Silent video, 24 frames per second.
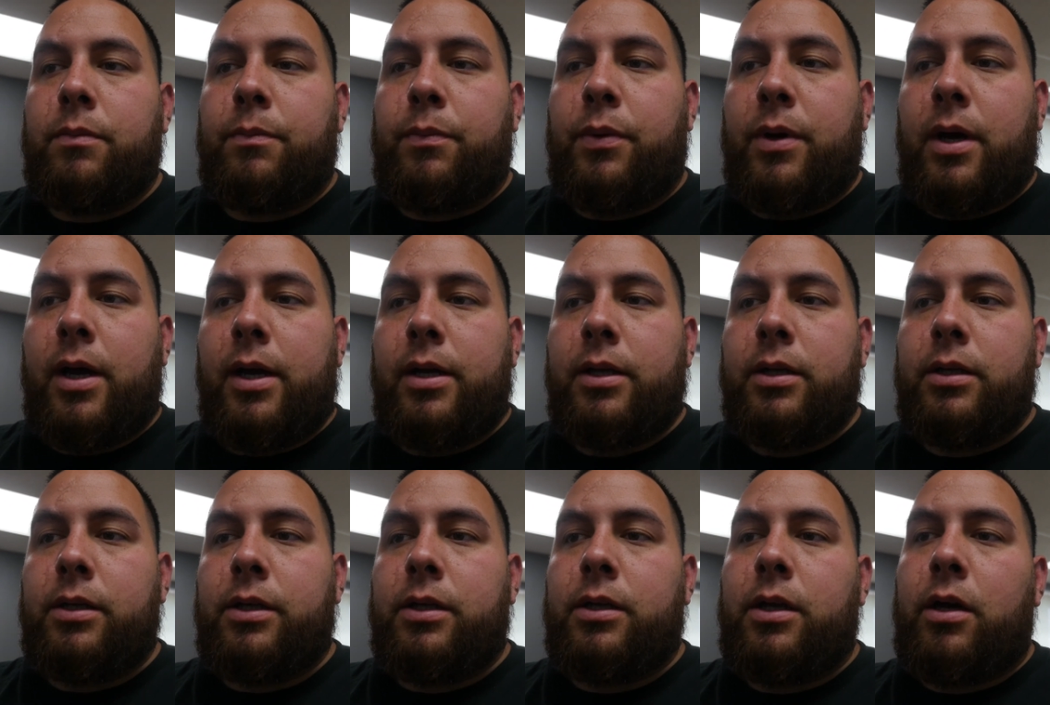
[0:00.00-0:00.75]
but
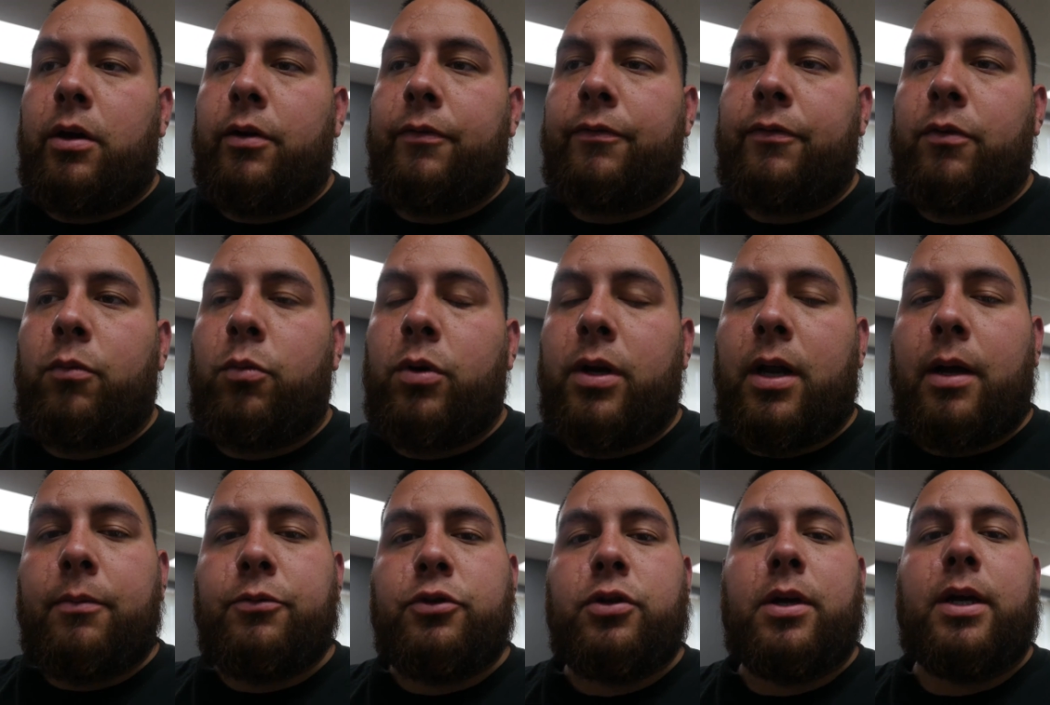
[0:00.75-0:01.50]
you know, for what
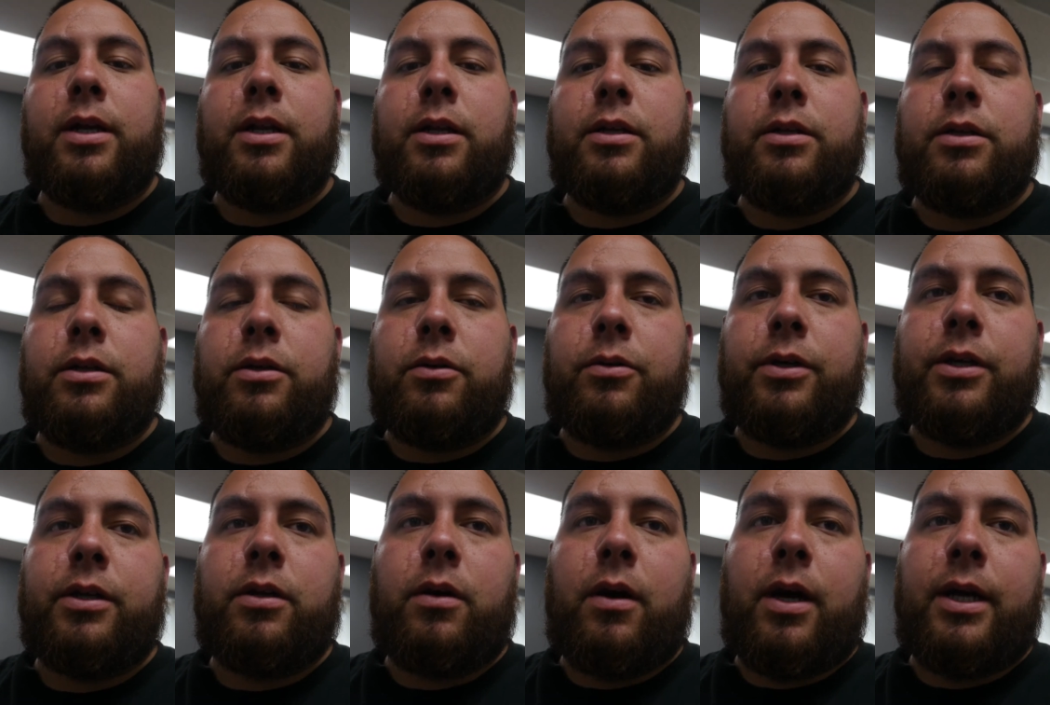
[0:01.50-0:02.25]
I'm trying to do,
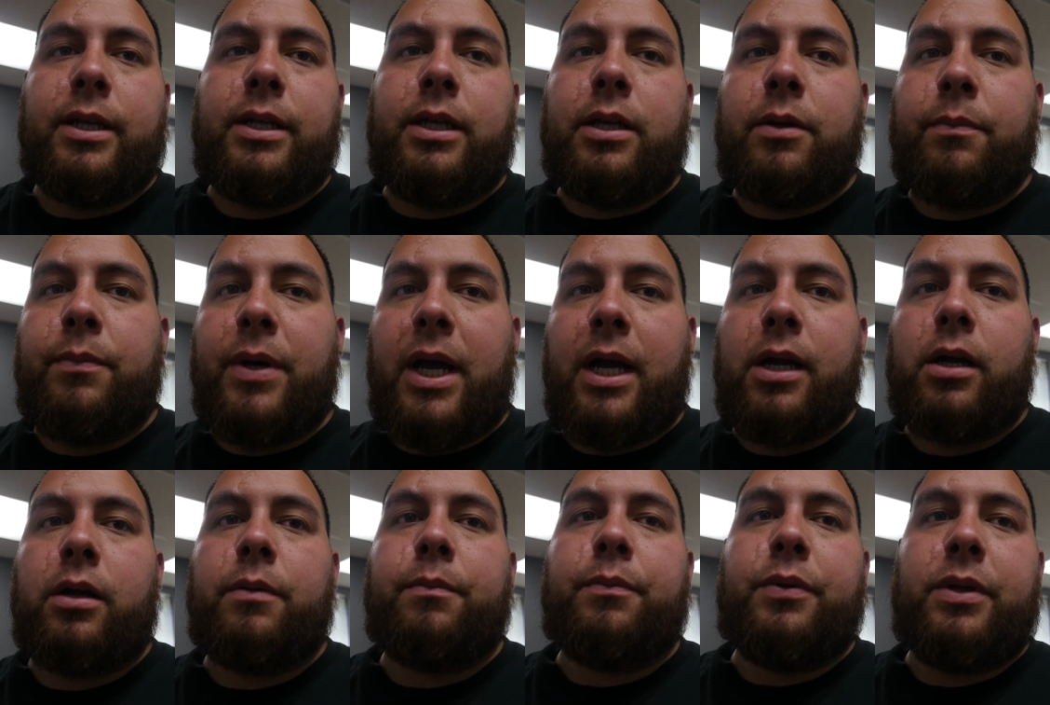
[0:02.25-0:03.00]
you know, I need a
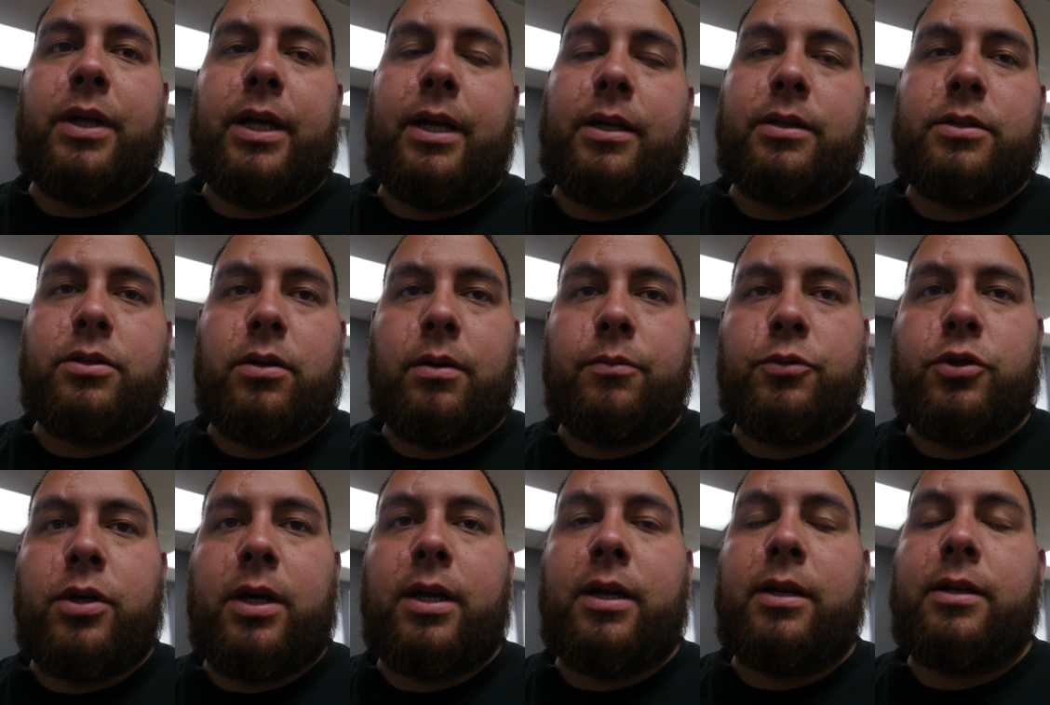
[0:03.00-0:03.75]
backup plan. So I'm
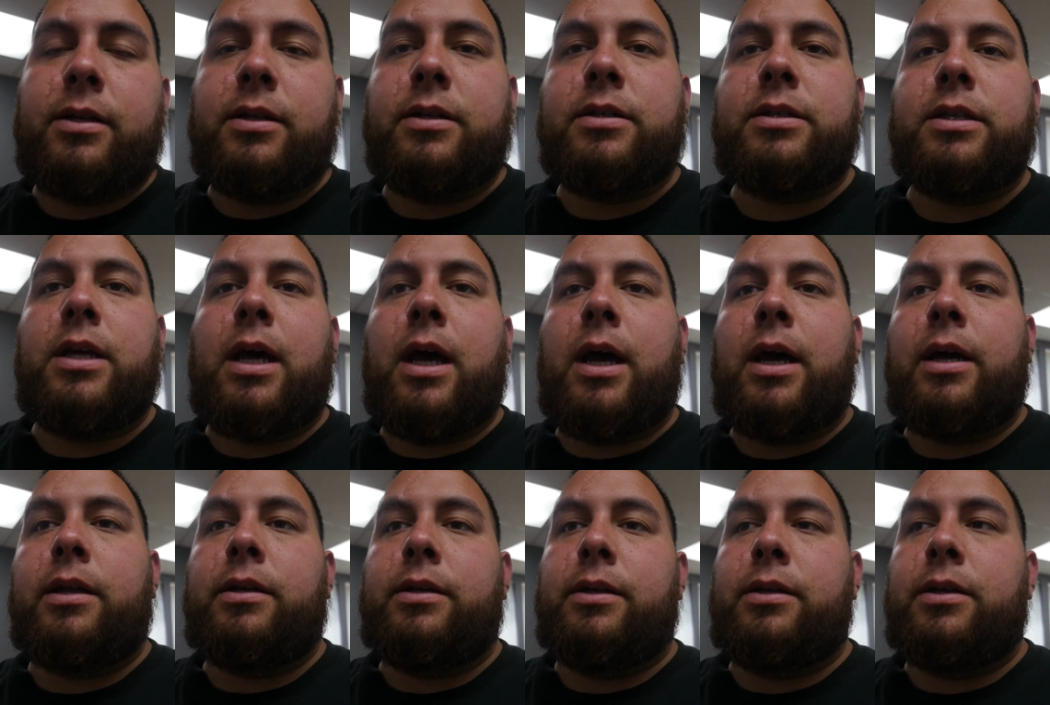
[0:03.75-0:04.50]
trying to
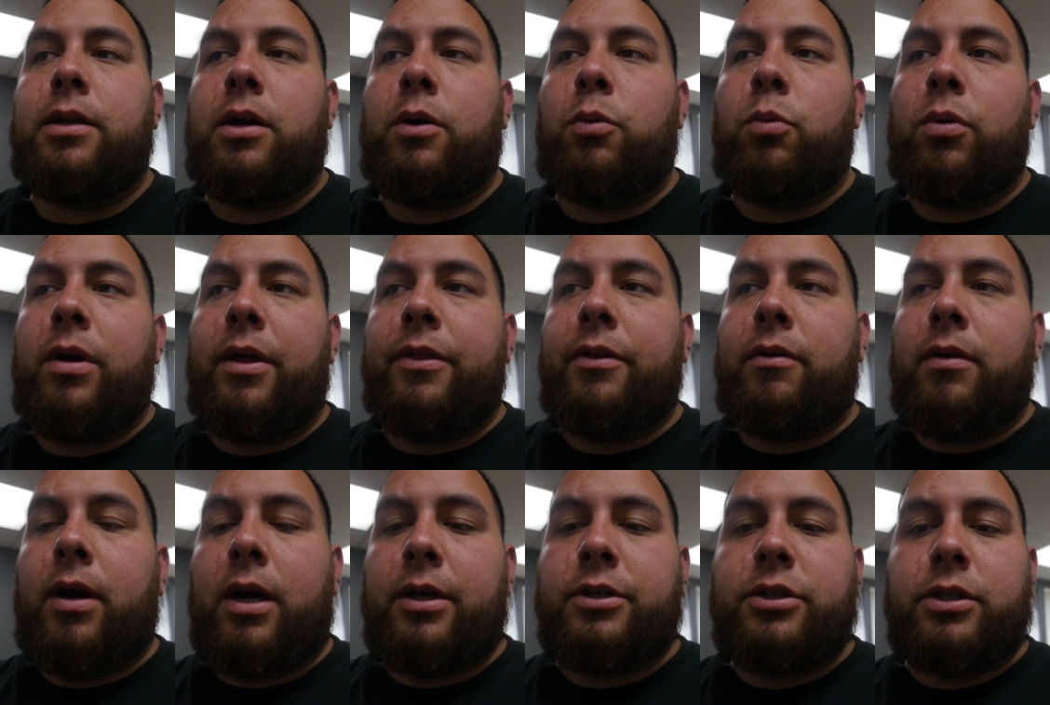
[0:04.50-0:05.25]
decide, you know, whether
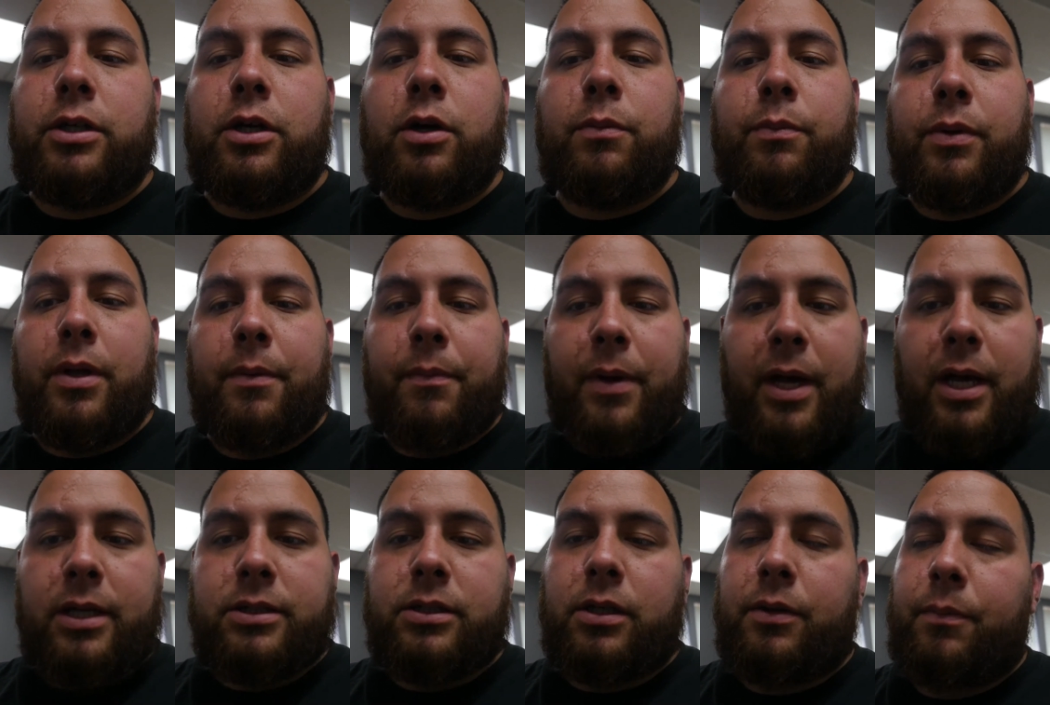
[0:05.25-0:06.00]
I should go play
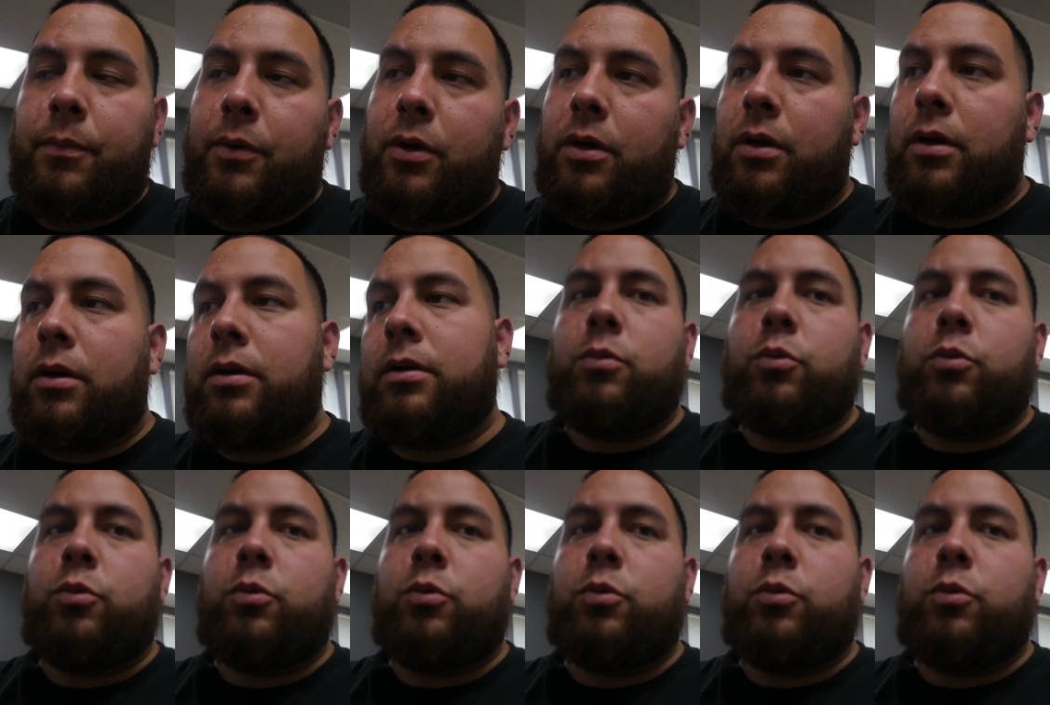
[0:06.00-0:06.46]
basketball.